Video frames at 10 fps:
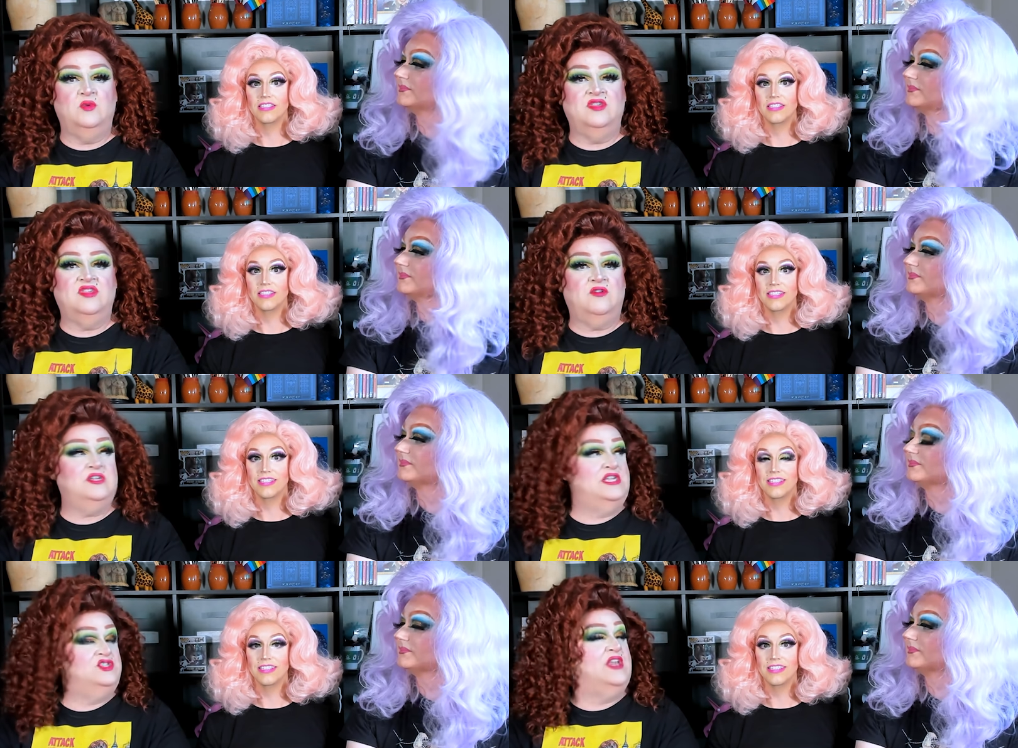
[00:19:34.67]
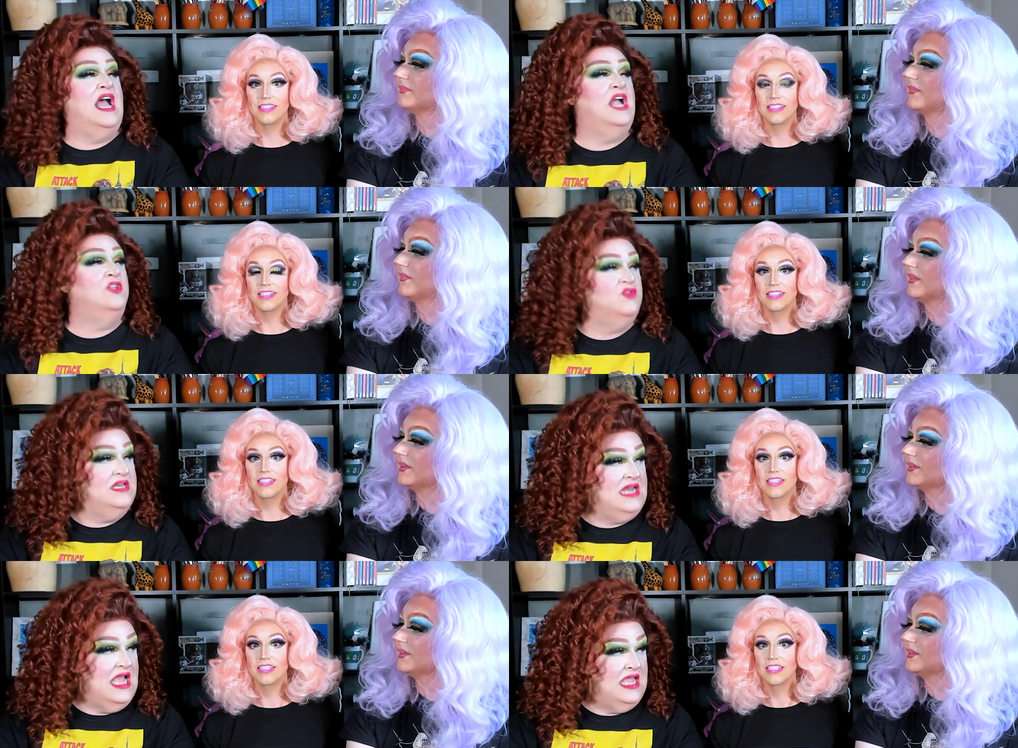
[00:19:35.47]
Speaker 1: she was 13. She's
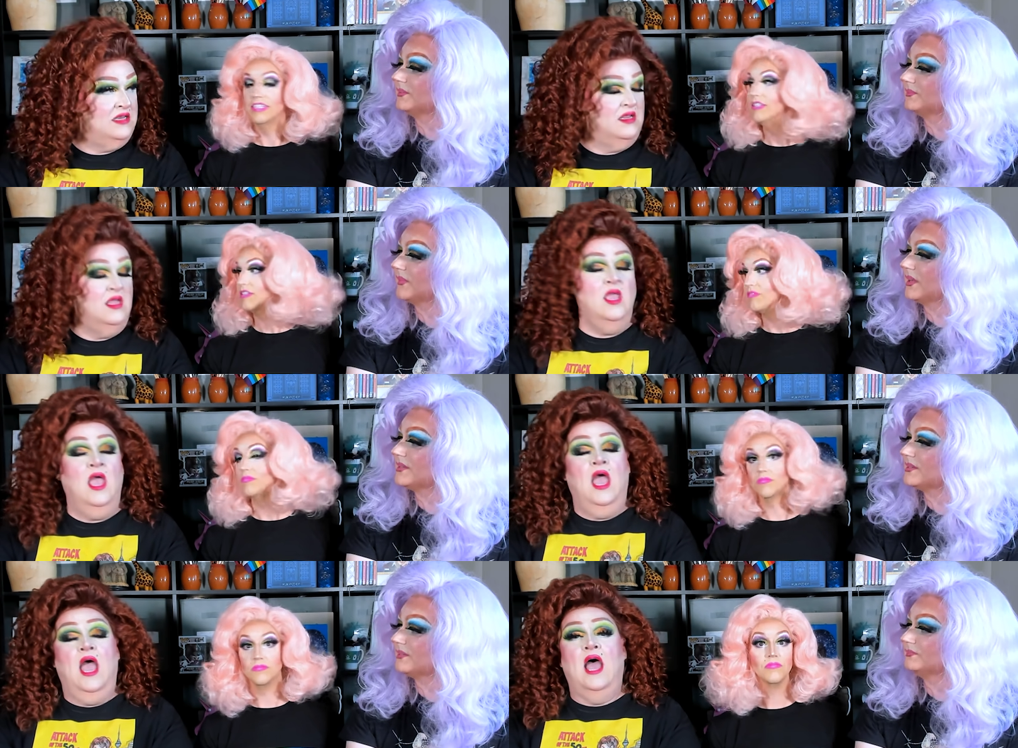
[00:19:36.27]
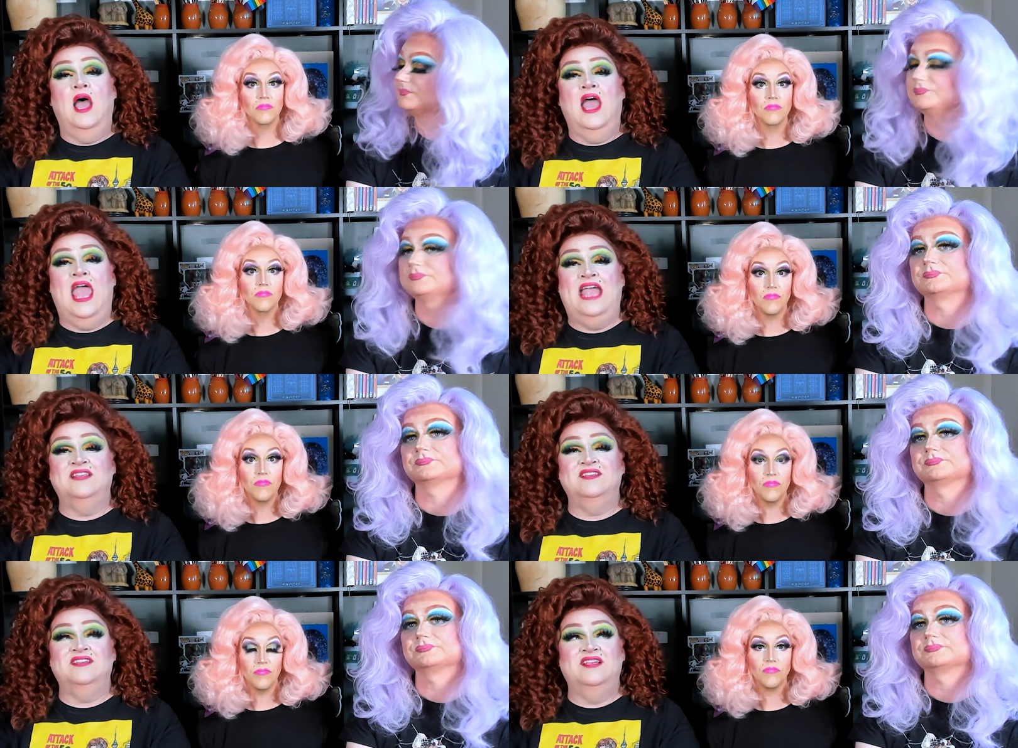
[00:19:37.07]
109. Yes. Uh,
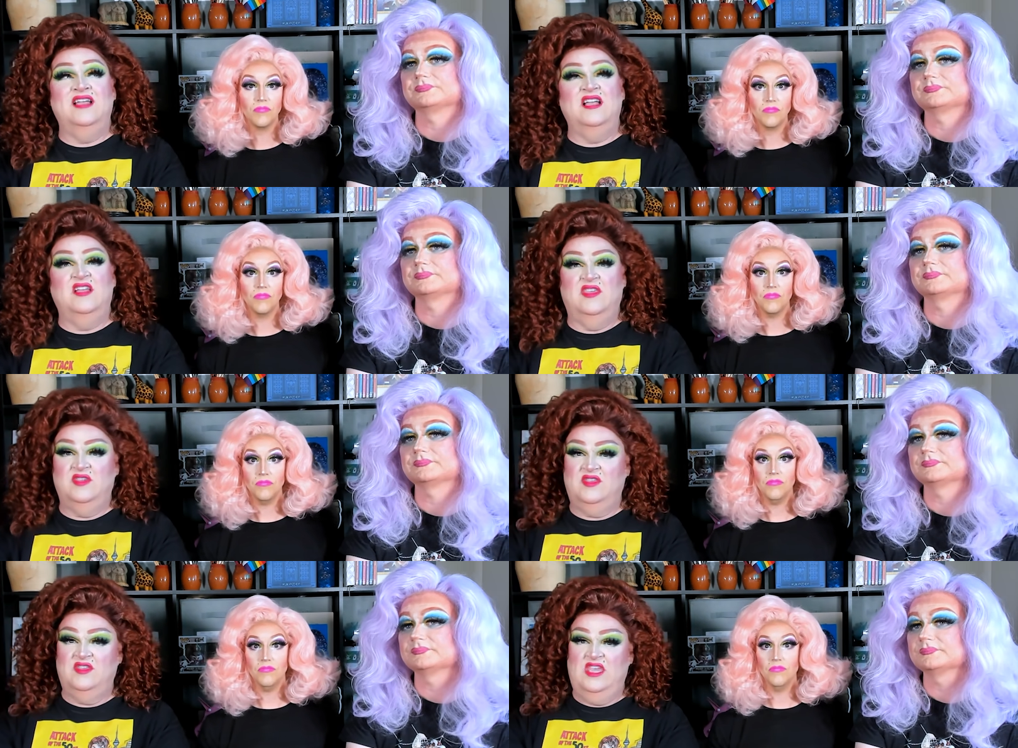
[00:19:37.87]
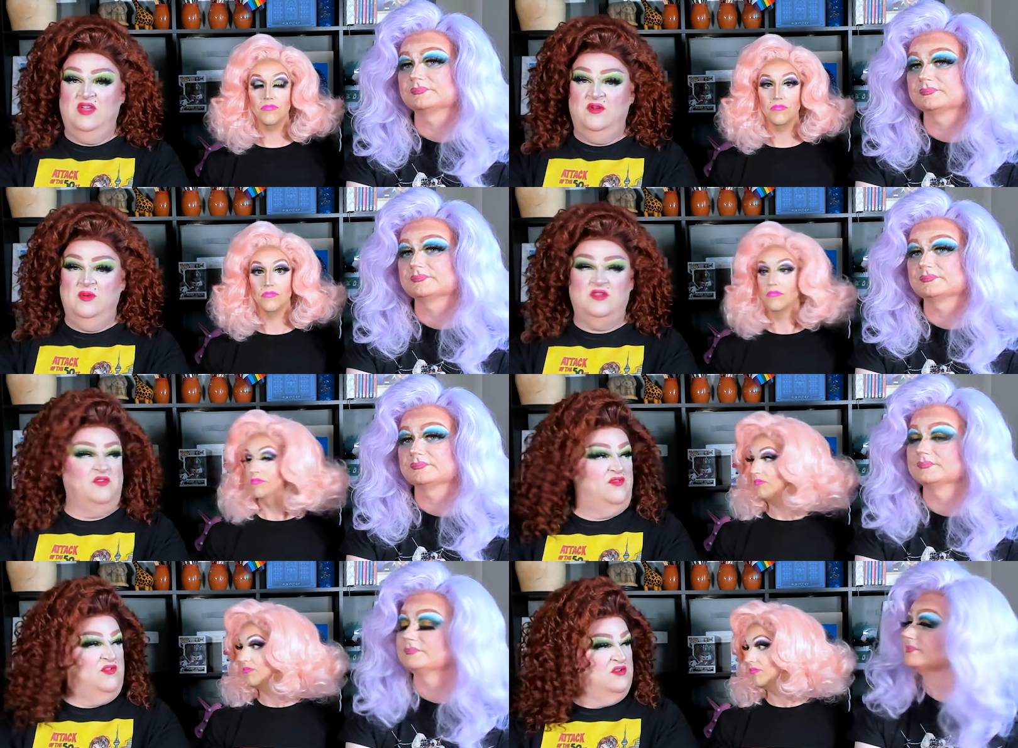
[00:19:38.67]
and this year was her
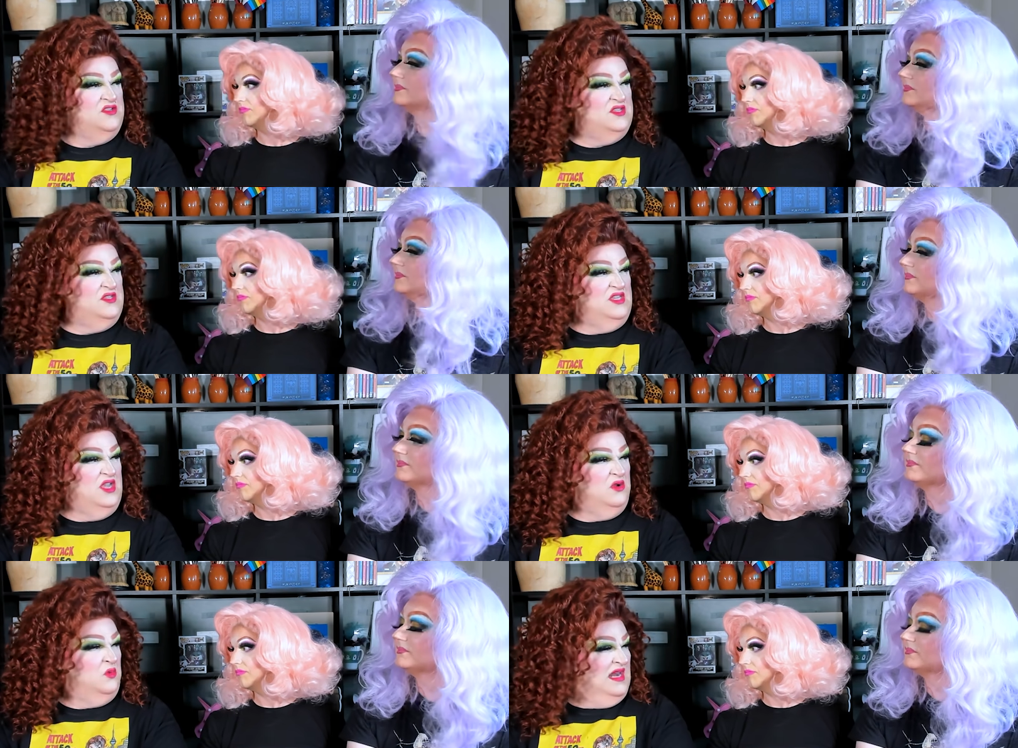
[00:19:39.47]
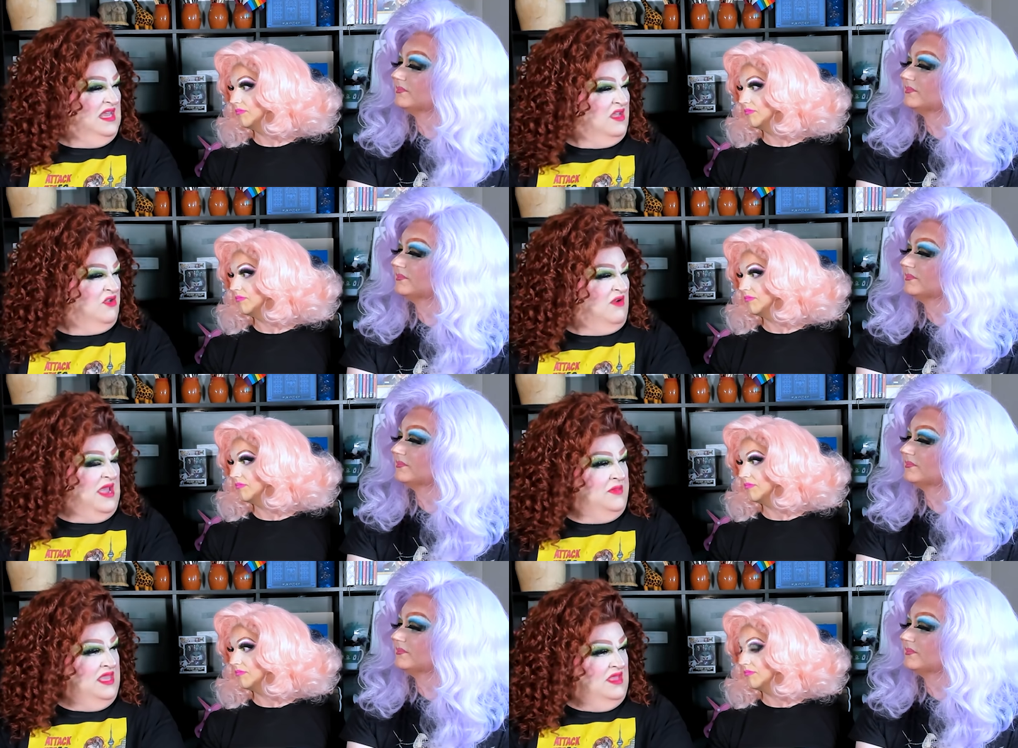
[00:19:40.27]
first year winning a
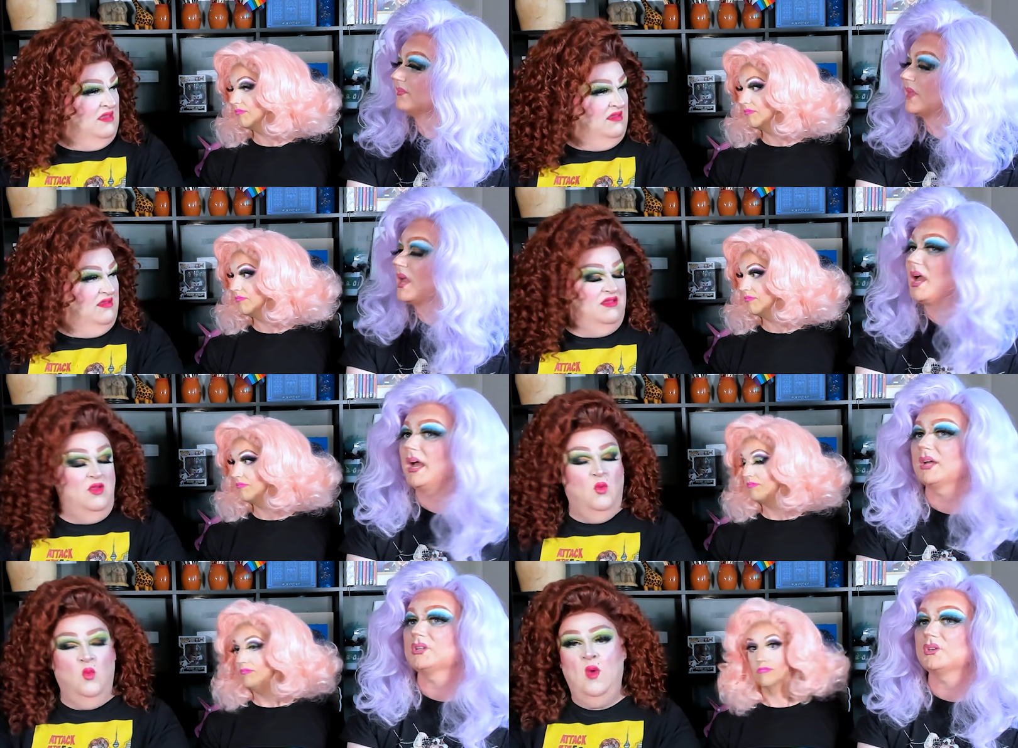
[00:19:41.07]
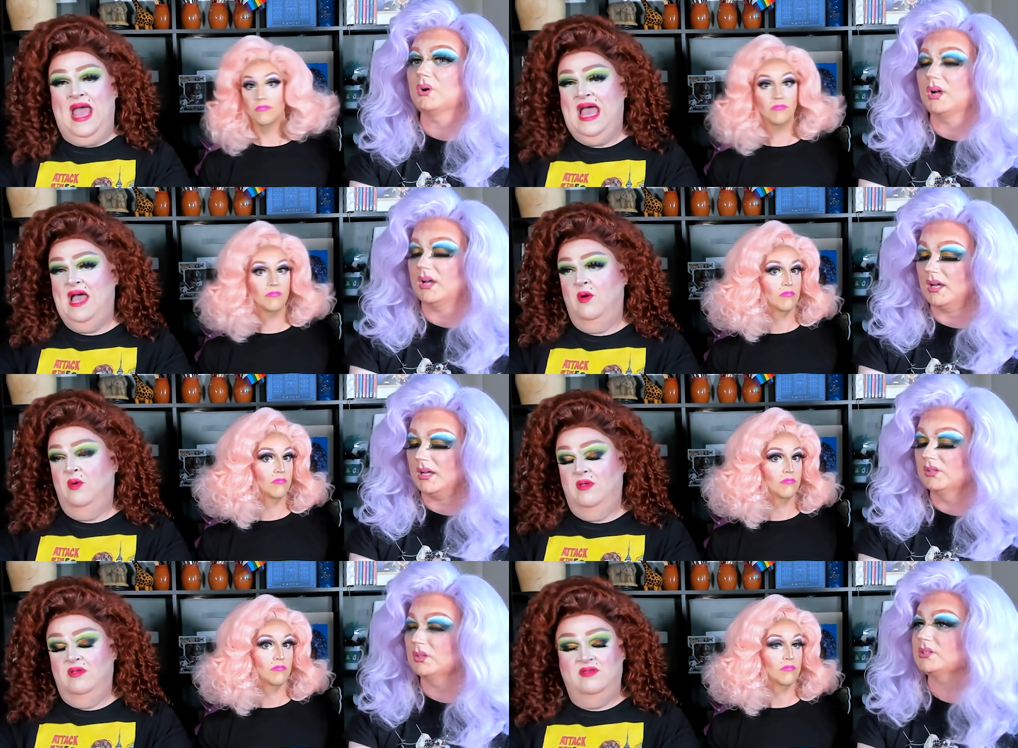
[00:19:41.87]
Grammy. wow.
Speaker 2: Know, I
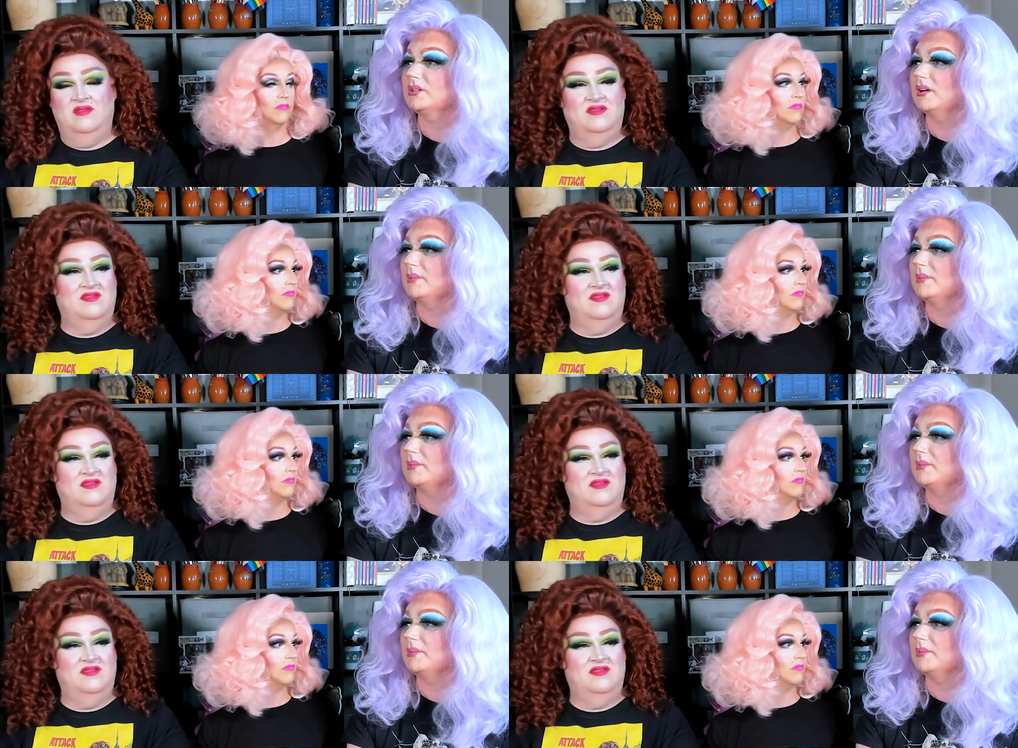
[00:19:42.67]
looked her